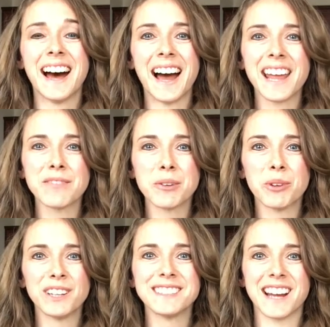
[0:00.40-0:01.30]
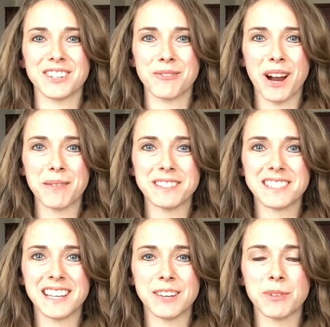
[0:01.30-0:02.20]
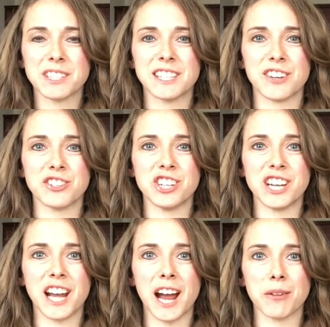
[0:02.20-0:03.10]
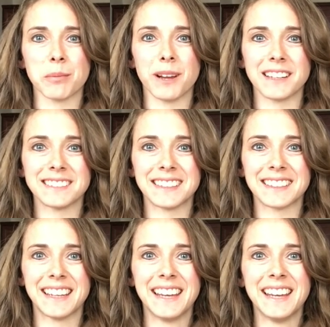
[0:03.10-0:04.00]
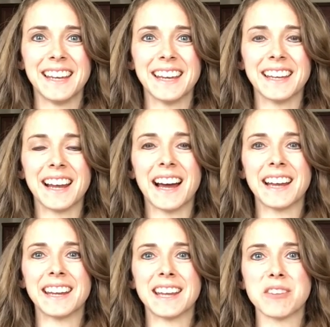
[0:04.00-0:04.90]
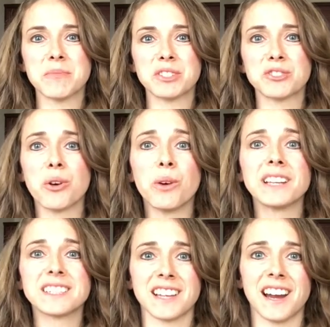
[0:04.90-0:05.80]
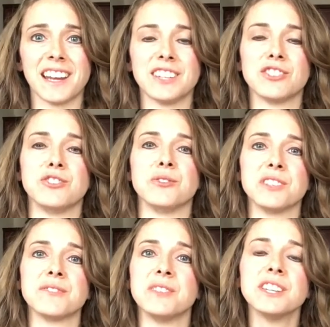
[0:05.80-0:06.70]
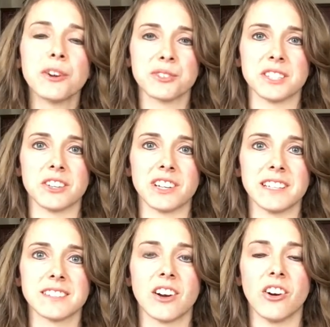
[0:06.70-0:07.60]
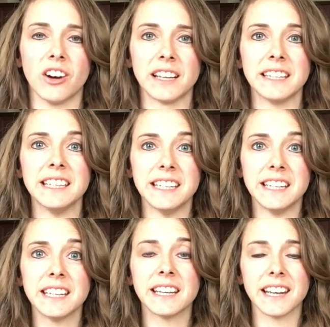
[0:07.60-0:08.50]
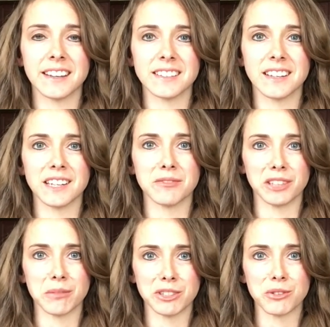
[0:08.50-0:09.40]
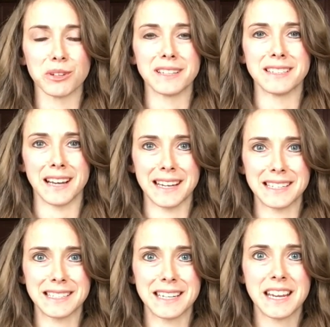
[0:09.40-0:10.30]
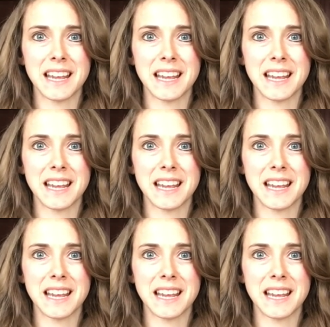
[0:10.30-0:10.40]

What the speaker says: Hi everyone, Dr. Robinson with Synergy Chiropractic, and I am so excited to do this video series on eating an anti-inflammatory diet.